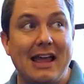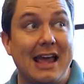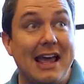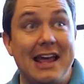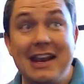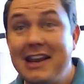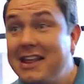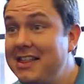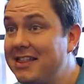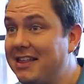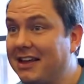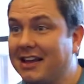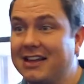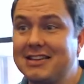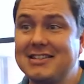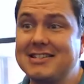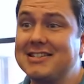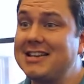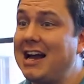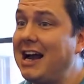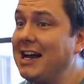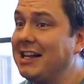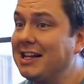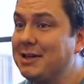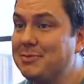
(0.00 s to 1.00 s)
anything,
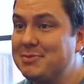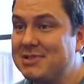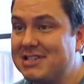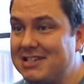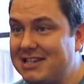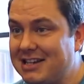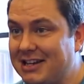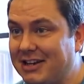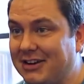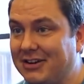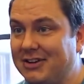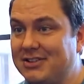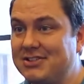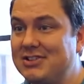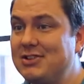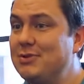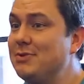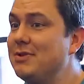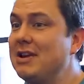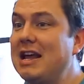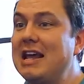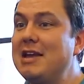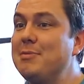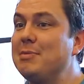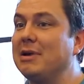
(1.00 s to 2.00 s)
asylum seekers, you
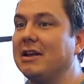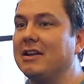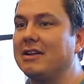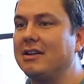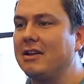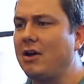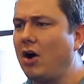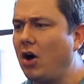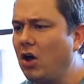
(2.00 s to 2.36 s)
name it.